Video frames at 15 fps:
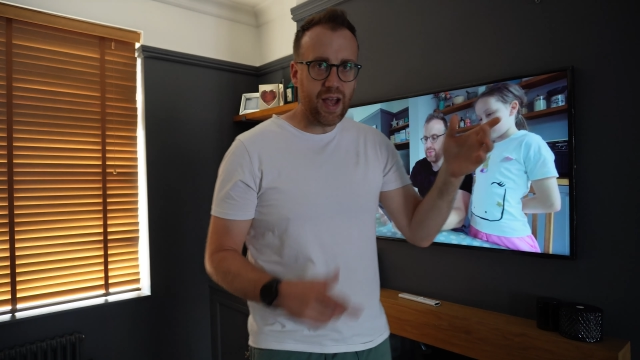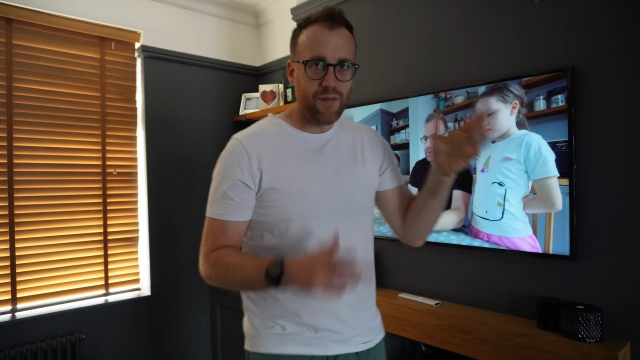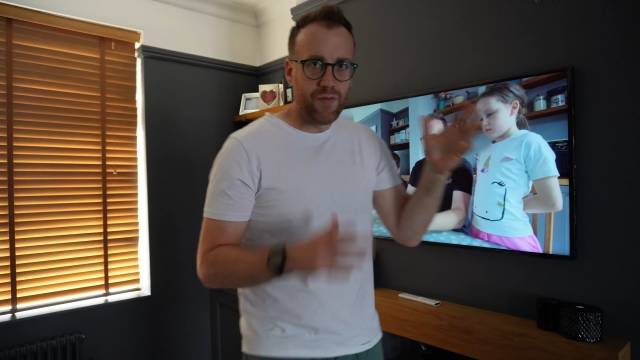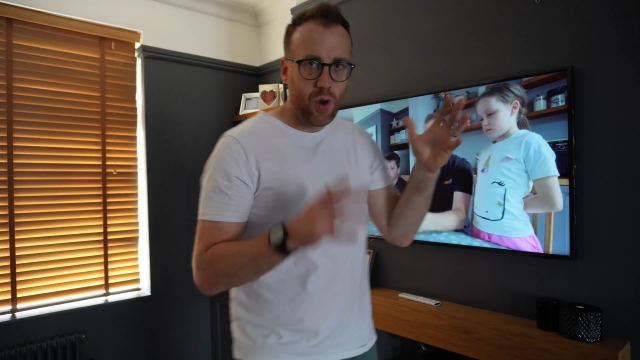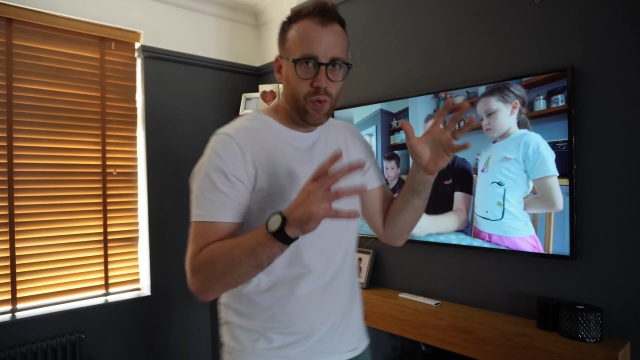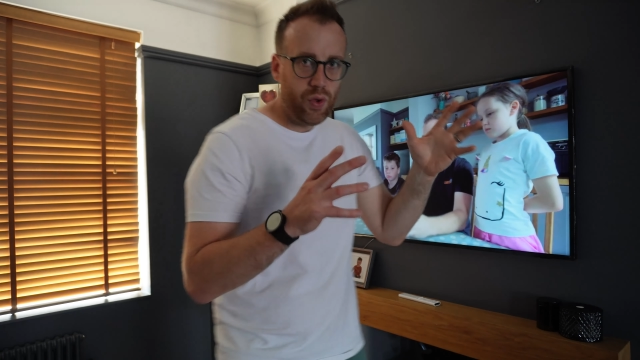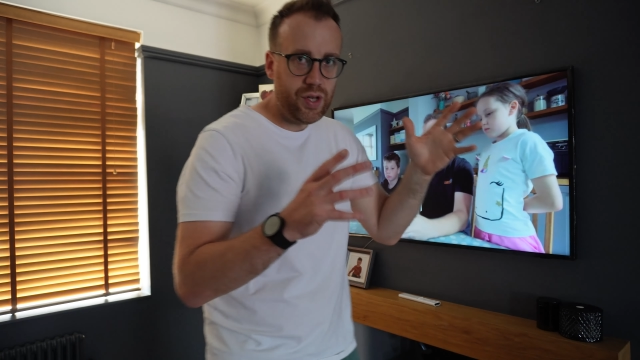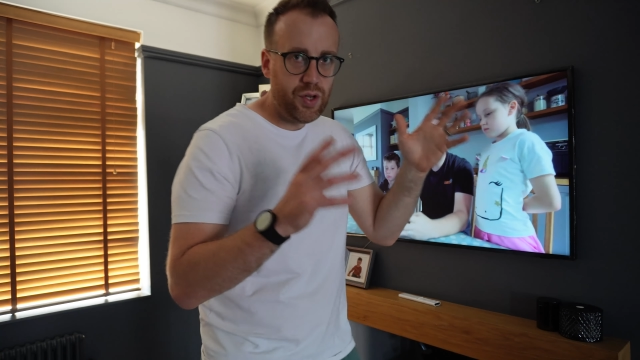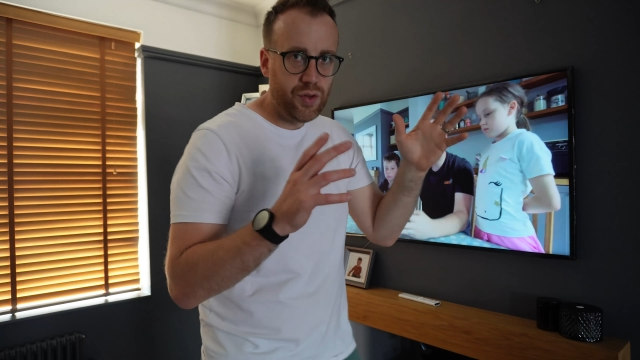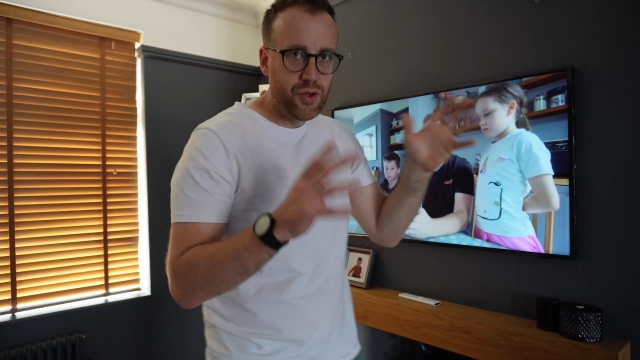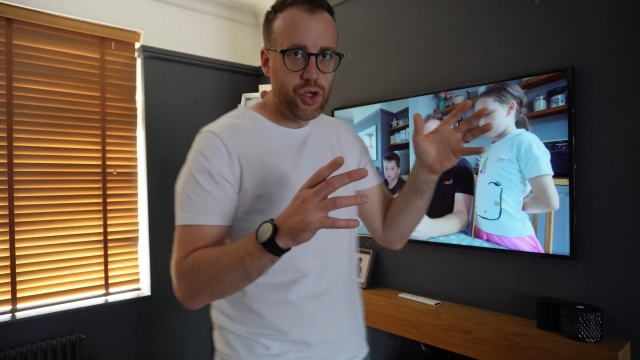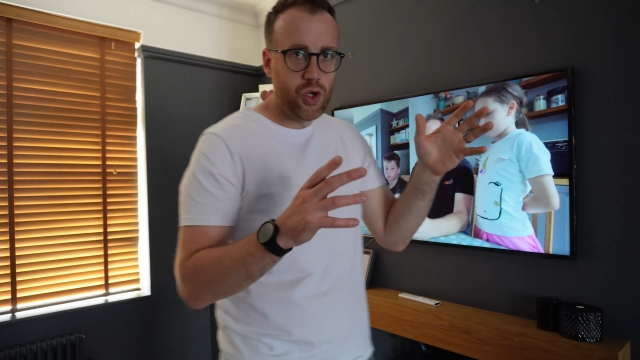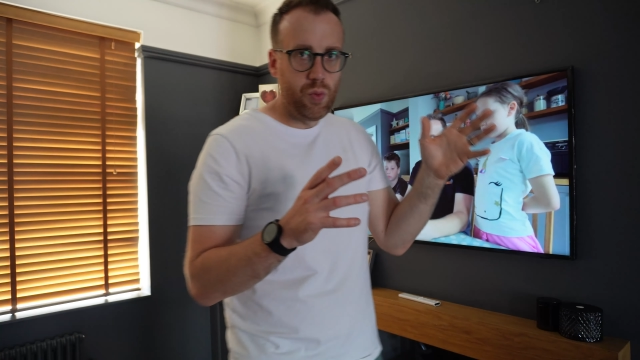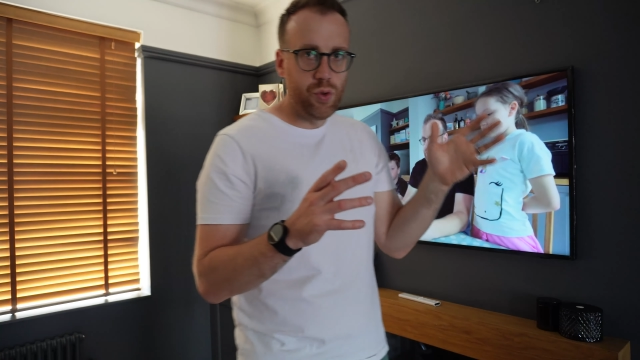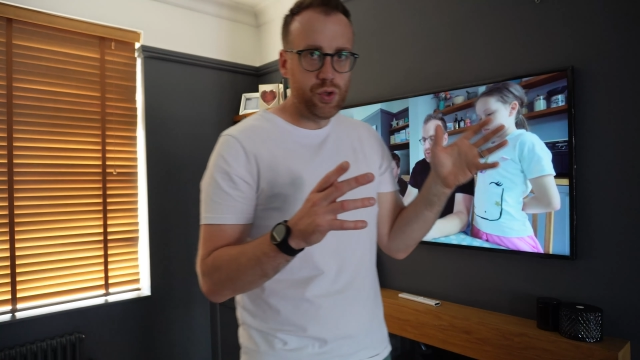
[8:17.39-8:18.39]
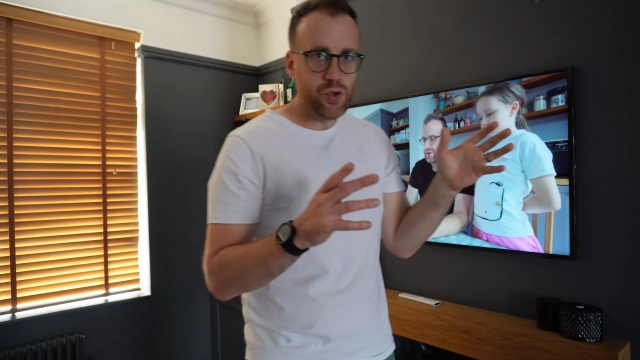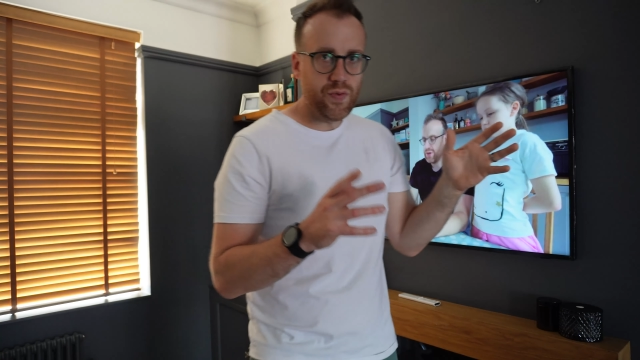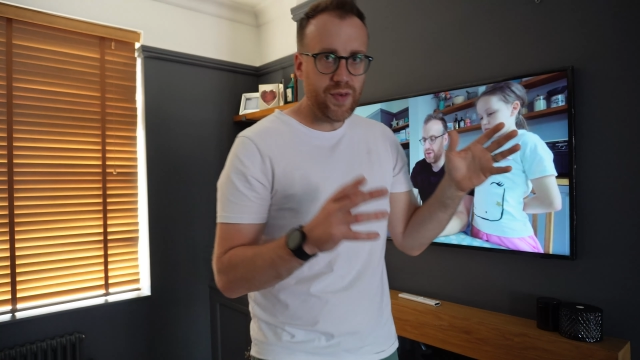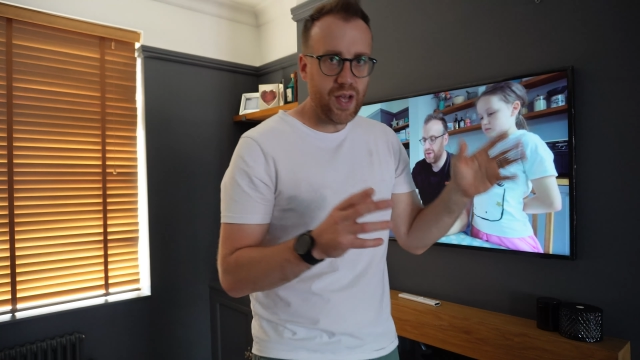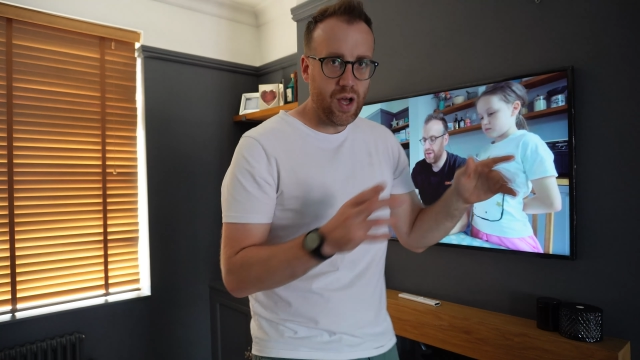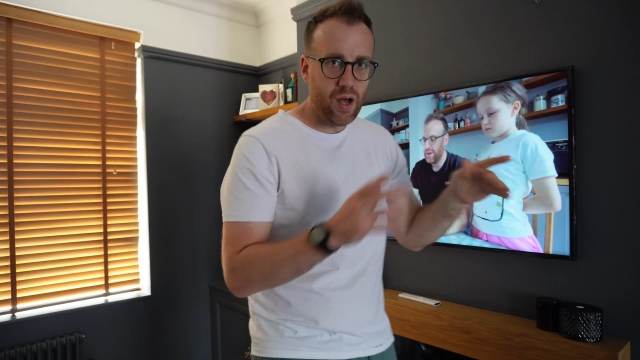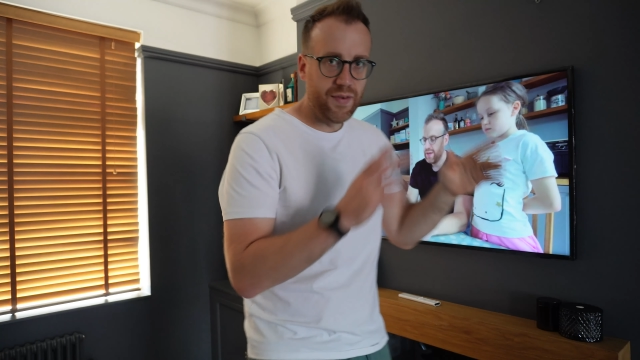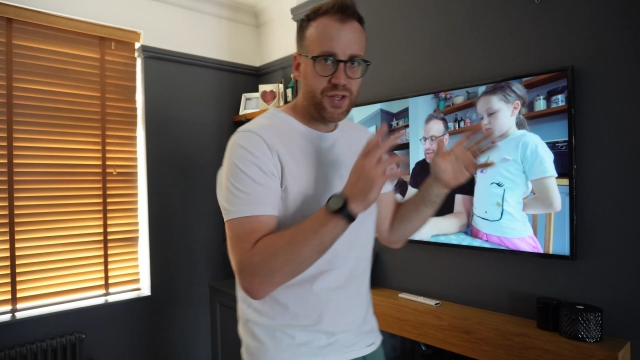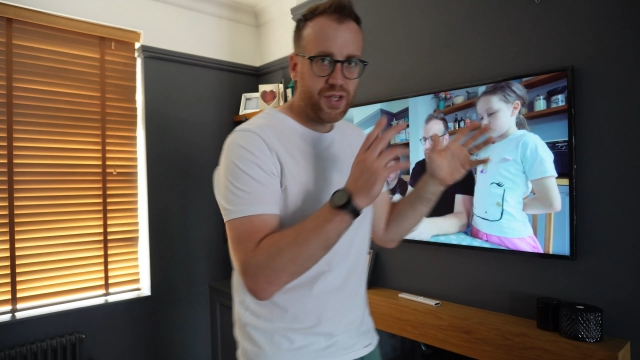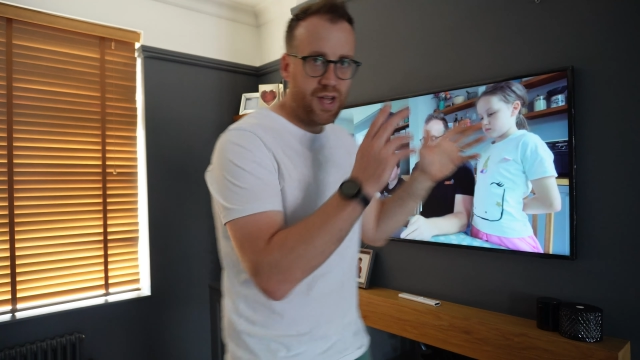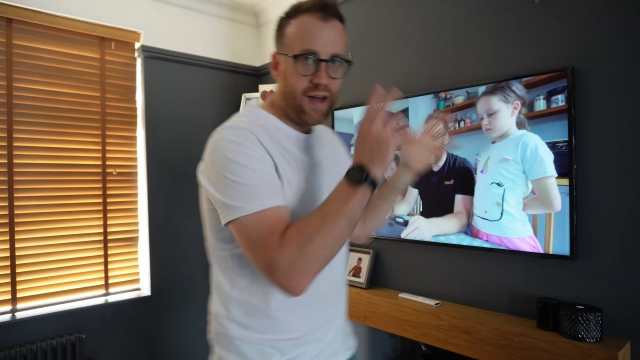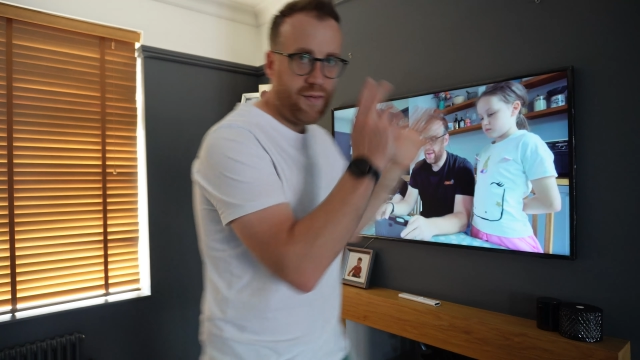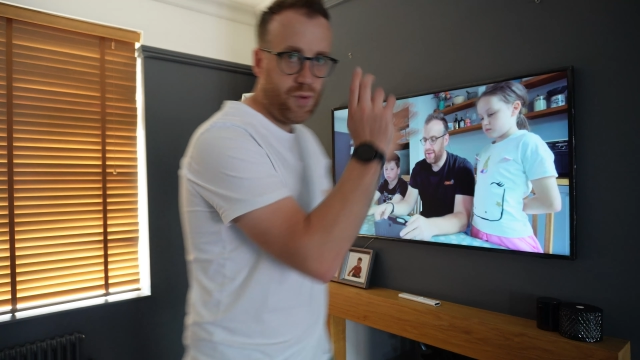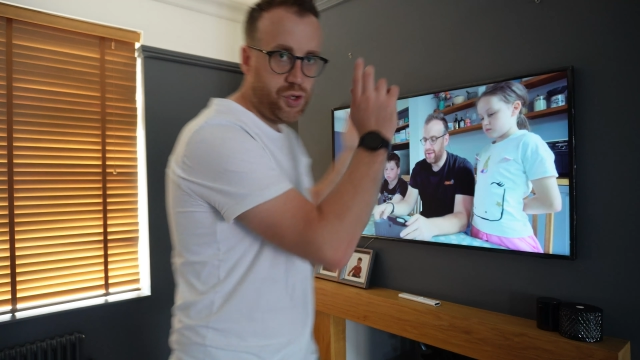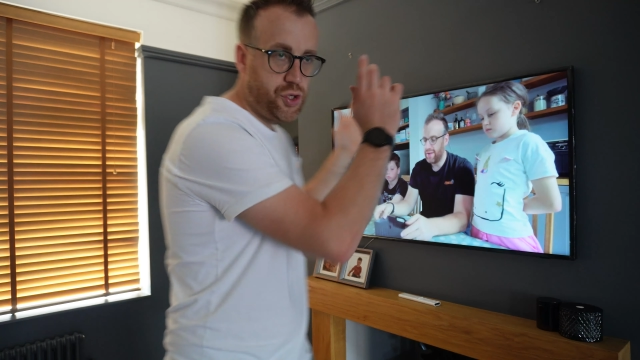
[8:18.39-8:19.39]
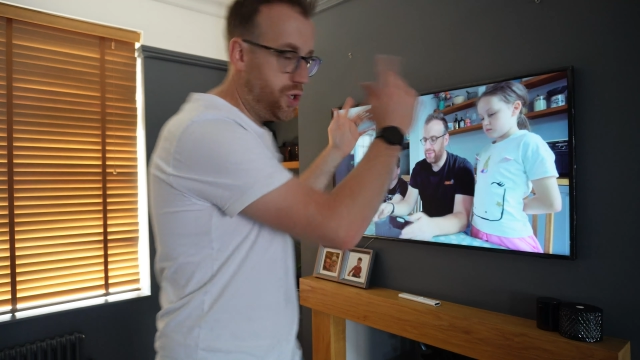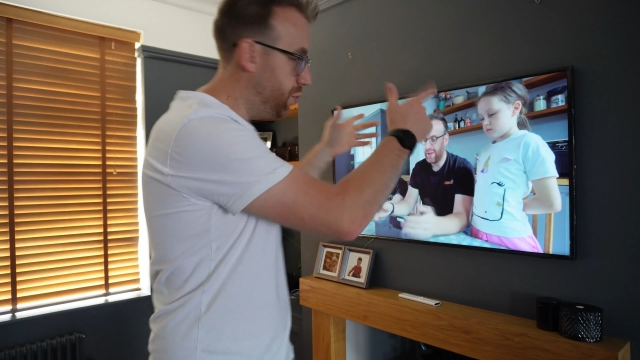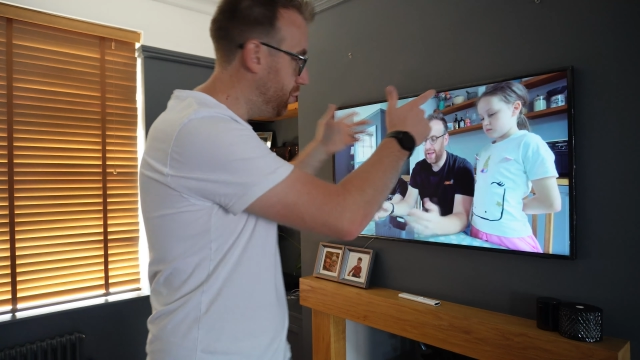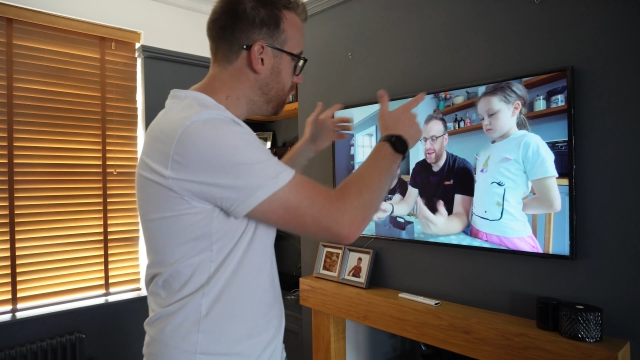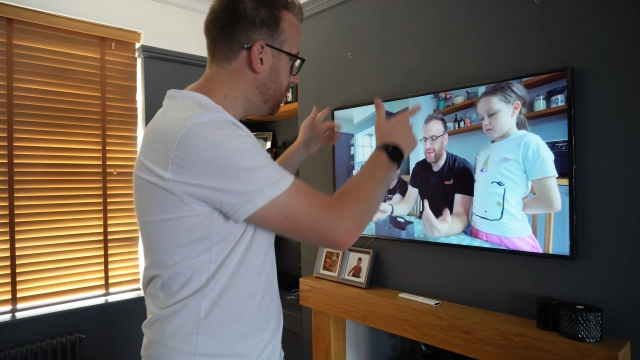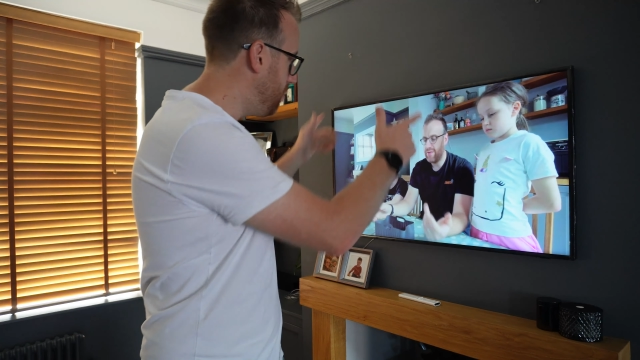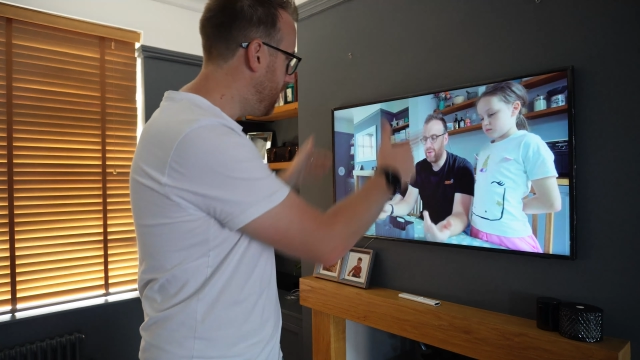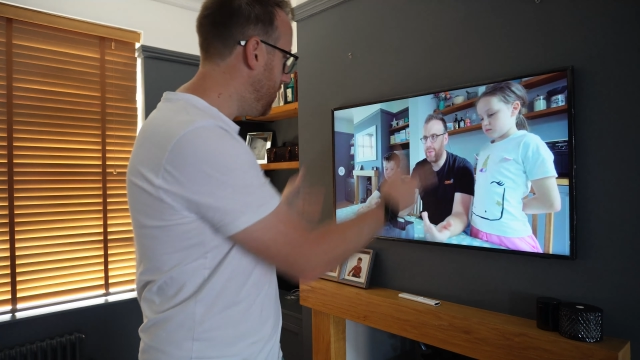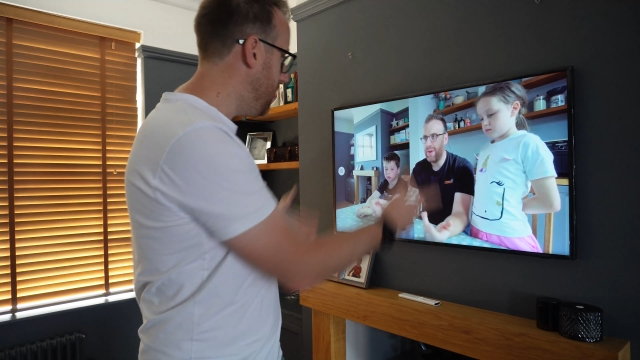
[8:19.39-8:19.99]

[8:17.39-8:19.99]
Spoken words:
I've not really done too much of it. Obviously, I've watched YouTube on